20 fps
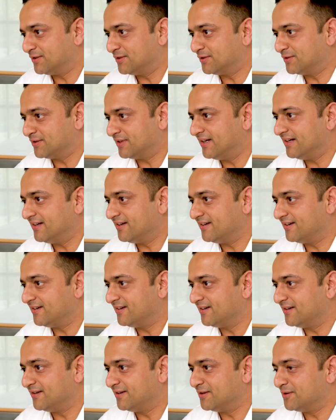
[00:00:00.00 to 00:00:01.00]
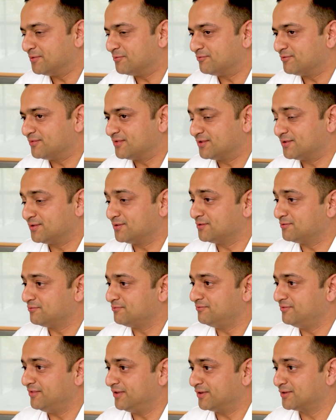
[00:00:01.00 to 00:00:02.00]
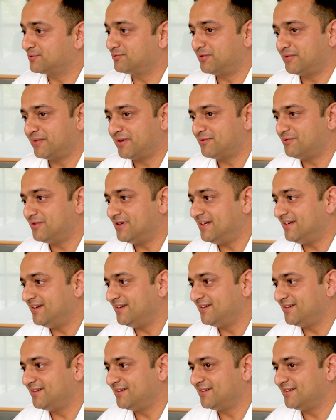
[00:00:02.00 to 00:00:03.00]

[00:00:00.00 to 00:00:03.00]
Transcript: right so it was probably